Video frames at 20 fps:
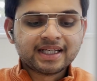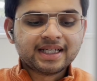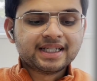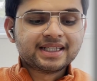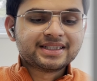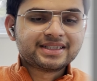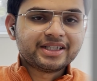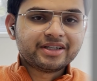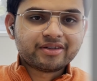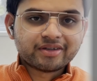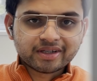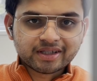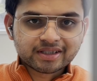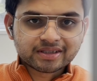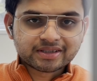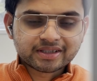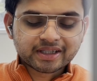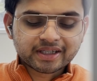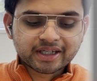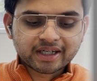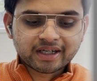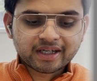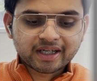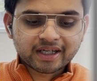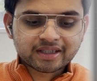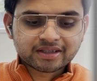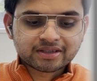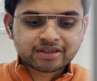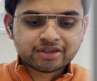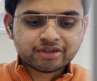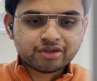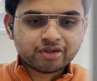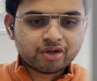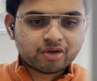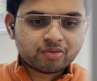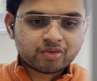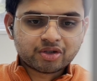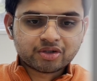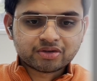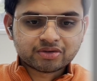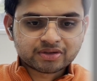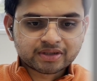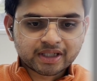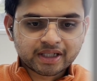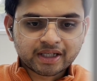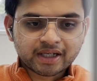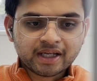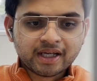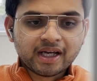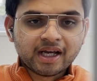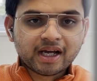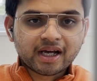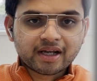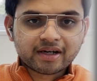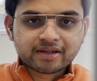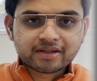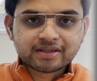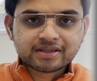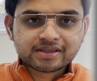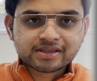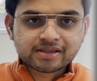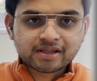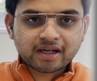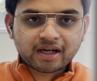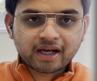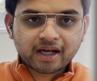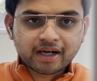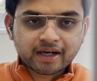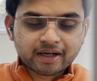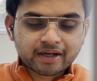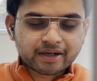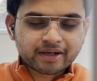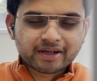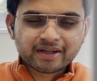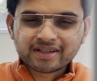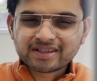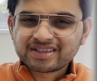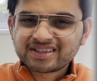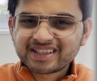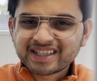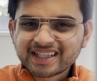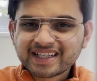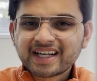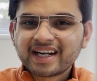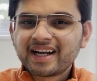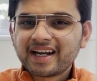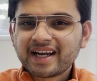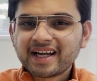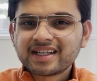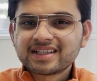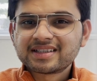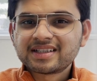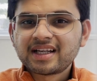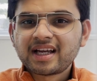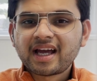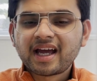Set realistic deadlines. You don't want to set unrealistic deadlines